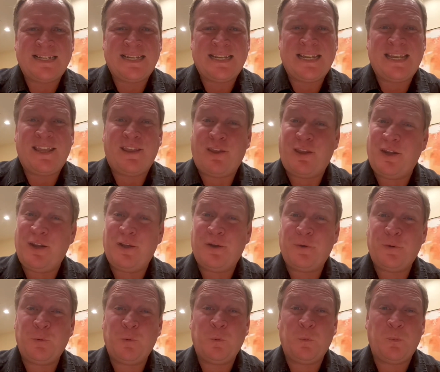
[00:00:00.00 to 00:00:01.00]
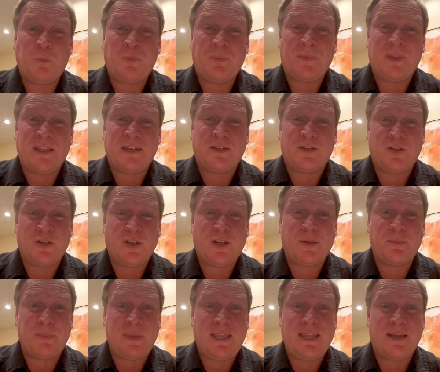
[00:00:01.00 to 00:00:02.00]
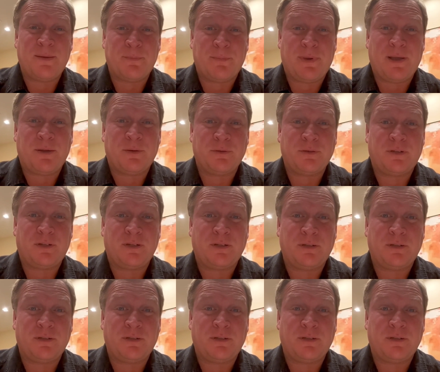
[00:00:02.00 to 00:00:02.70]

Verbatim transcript: You know, it took me about